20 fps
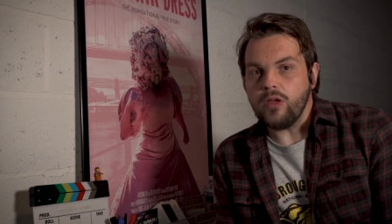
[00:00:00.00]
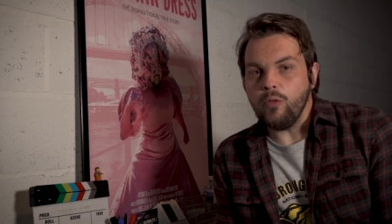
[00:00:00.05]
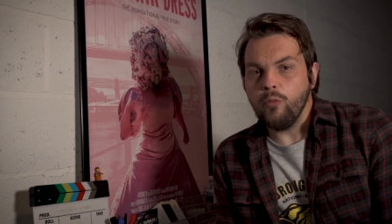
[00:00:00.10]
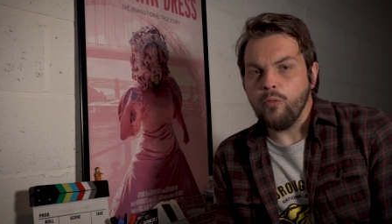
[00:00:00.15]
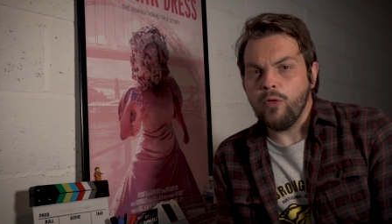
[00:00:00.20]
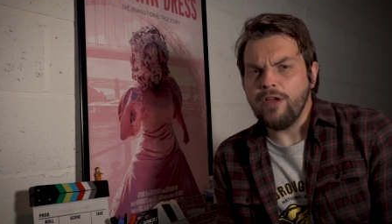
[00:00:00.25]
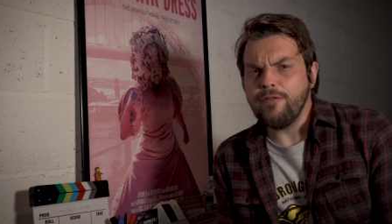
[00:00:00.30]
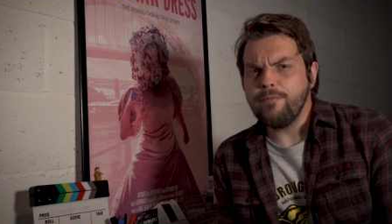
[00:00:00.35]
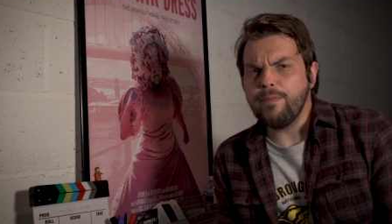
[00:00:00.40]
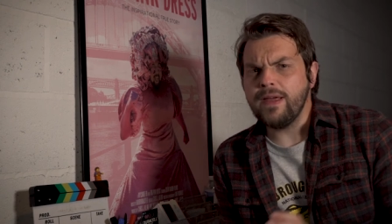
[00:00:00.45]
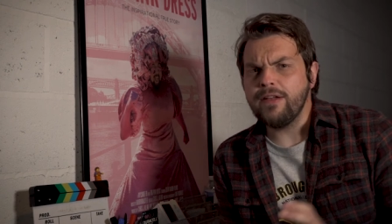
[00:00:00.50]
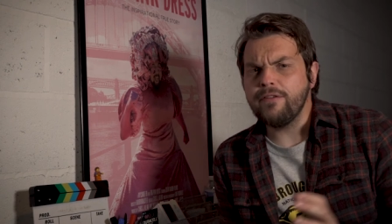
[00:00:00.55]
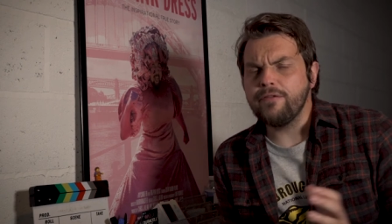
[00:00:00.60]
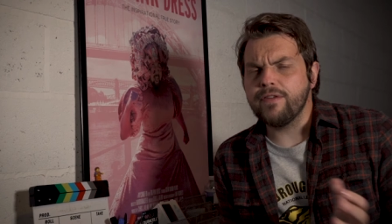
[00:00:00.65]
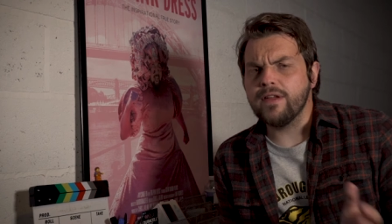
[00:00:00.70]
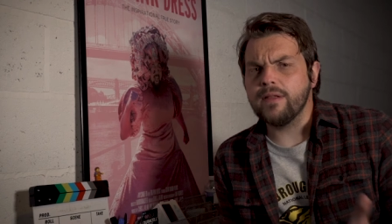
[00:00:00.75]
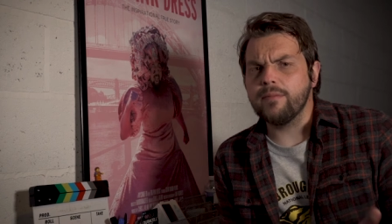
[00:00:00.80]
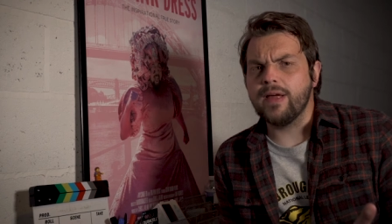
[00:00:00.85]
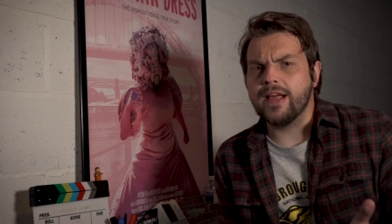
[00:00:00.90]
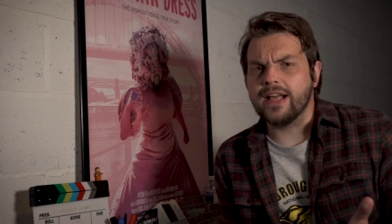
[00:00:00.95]
We've been
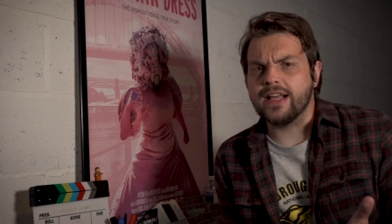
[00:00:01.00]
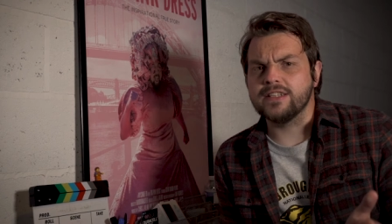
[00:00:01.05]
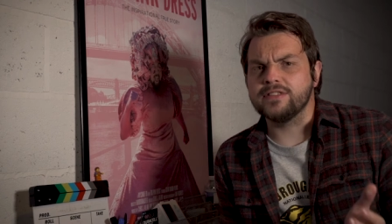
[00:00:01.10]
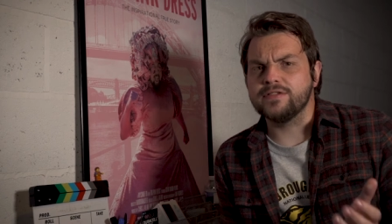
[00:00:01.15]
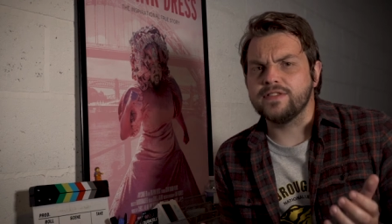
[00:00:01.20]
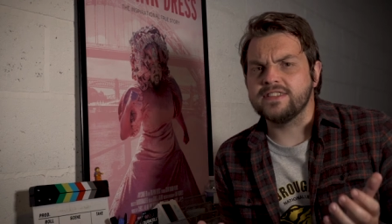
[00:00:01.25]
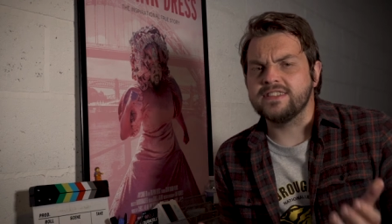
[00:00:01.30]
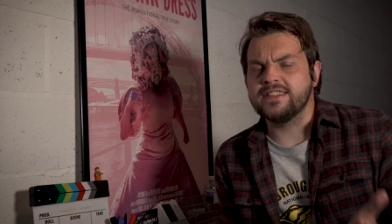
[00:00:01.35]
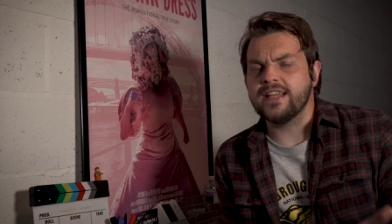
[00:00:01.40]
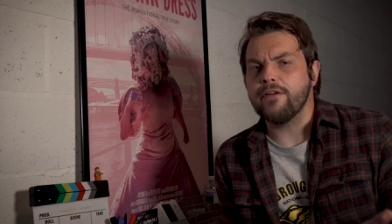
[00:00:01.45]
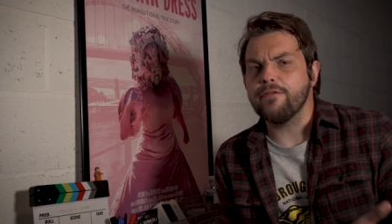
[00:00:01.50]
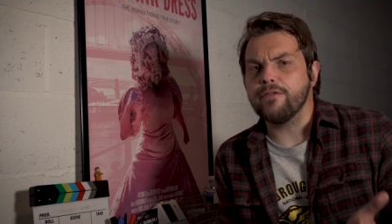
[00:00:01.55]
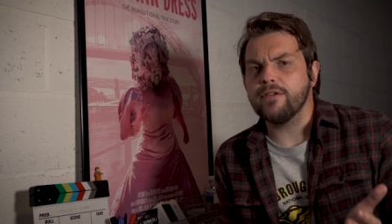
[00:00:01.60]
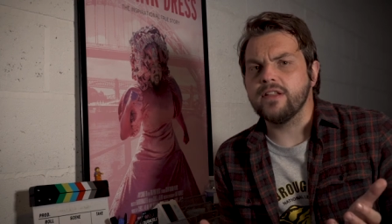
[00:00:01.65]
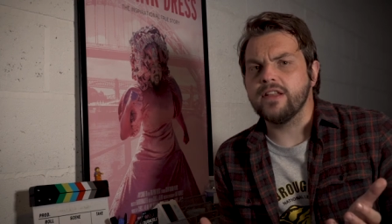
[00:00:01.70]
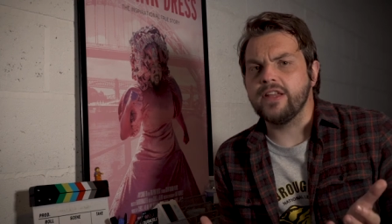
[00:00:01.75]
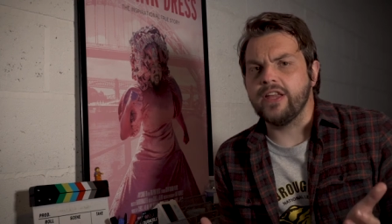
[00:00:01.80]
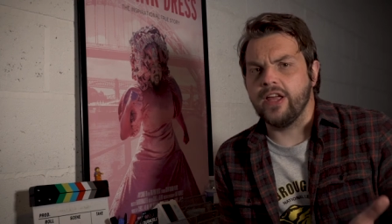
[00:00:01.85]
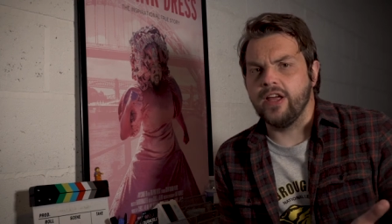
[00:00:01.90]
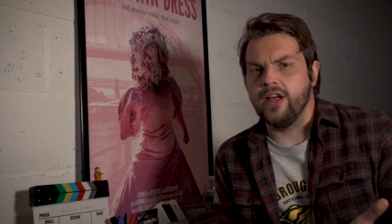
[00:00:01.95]
filmmakers for
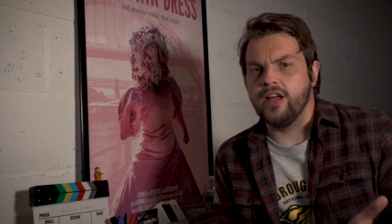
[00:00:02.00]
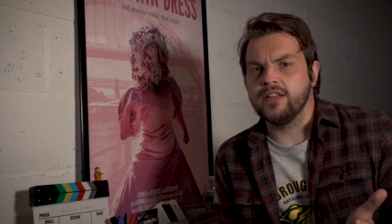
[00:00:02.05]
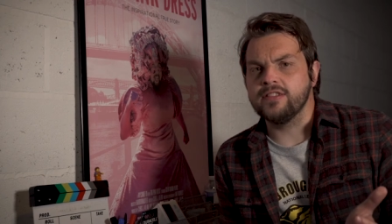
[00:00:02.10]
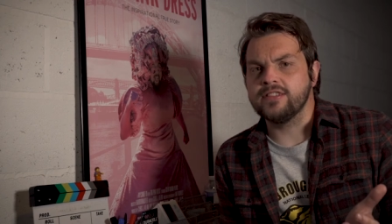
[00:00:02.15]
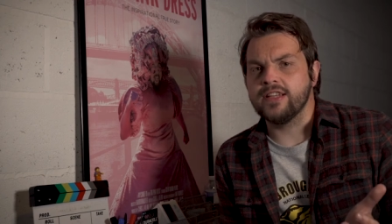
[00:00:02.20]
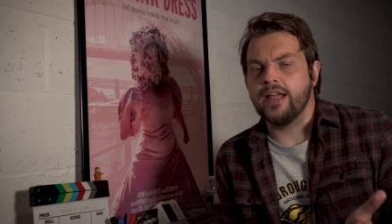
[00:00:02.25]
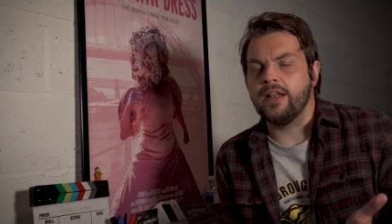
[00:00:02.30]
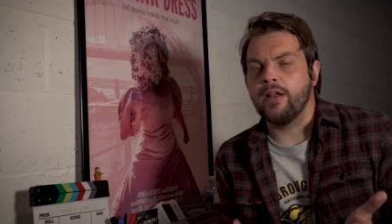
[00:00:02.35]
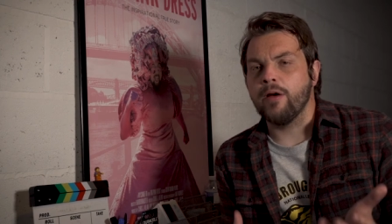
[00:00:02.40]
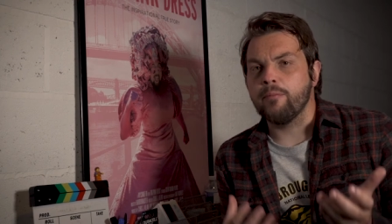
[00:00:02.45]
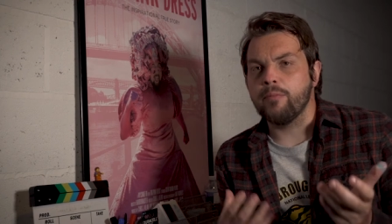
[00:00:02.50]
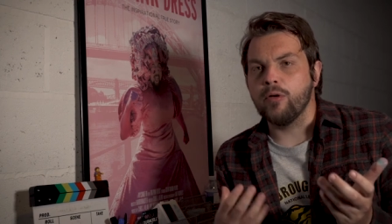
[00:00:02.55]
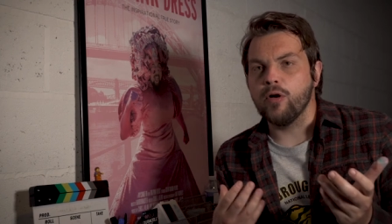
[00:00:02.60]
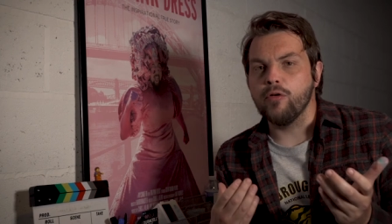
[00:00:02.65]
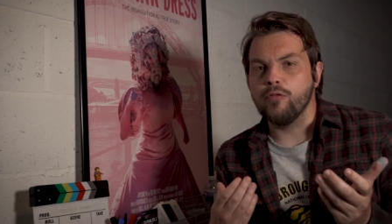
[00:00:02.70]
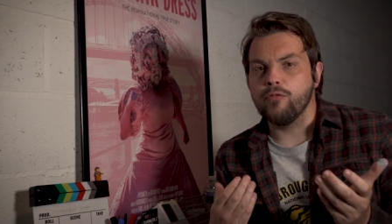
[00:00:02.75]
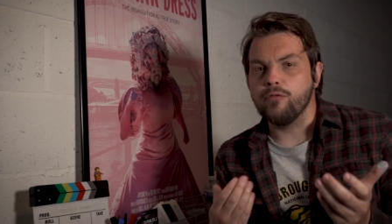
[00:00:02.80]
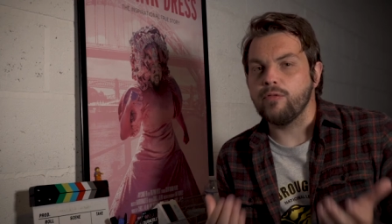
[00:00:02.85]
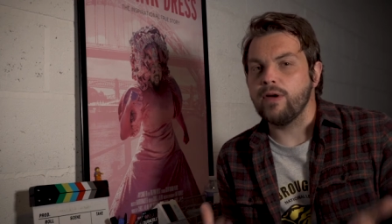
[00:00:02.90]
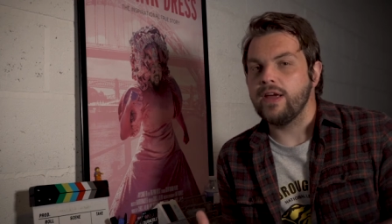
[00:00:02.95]
several years and are
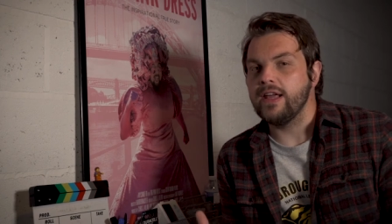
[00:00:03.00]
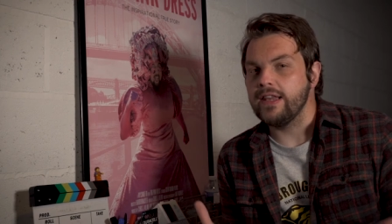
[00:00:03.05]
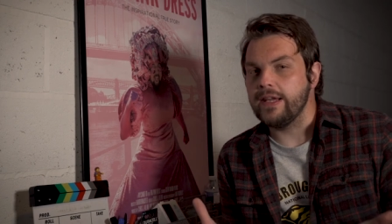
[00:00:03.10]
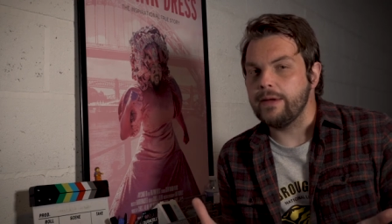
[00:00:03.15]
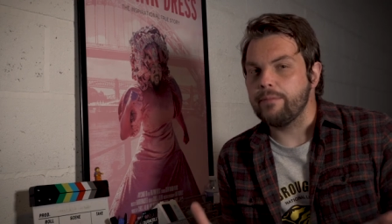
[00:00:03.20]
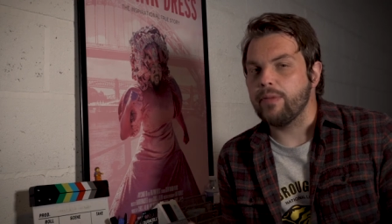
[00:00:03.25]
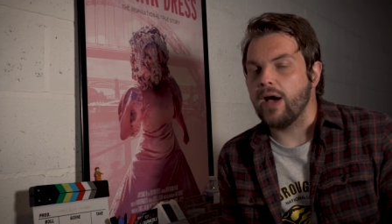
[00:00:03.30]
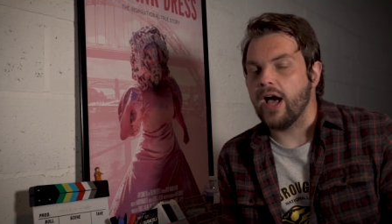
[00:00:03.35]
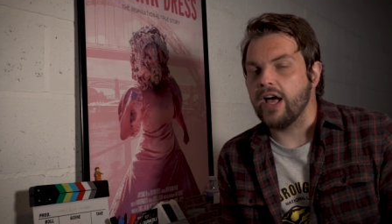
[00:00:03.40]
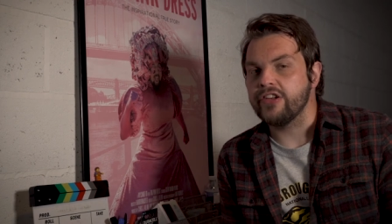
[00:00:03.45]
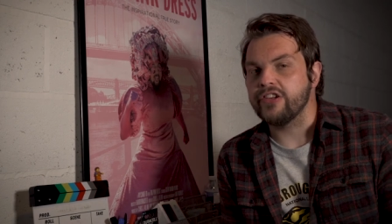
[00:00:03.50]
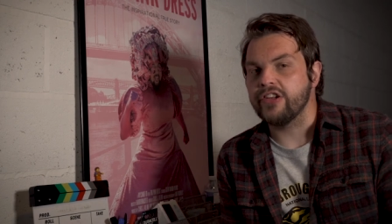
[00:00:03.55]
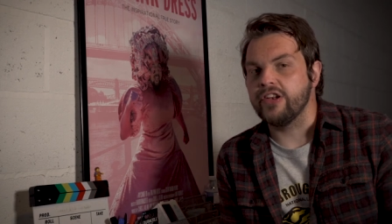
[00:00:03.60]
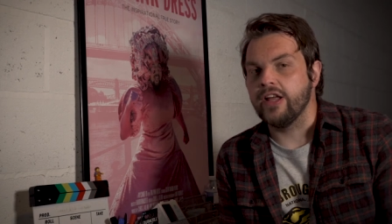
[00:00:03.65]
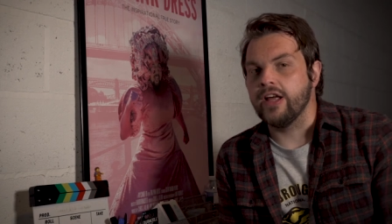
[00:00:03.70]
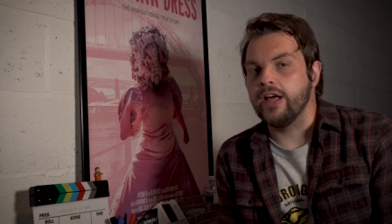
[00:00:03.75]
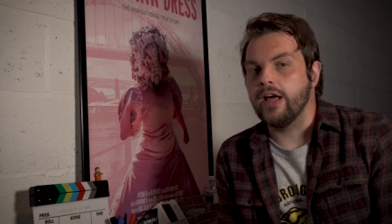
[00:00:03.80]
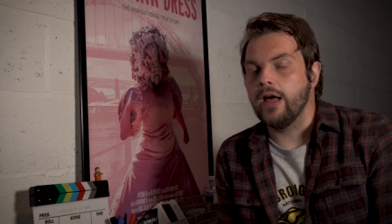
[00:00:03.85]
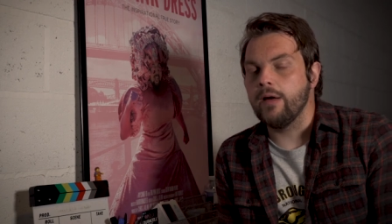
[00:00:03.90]
both really passionate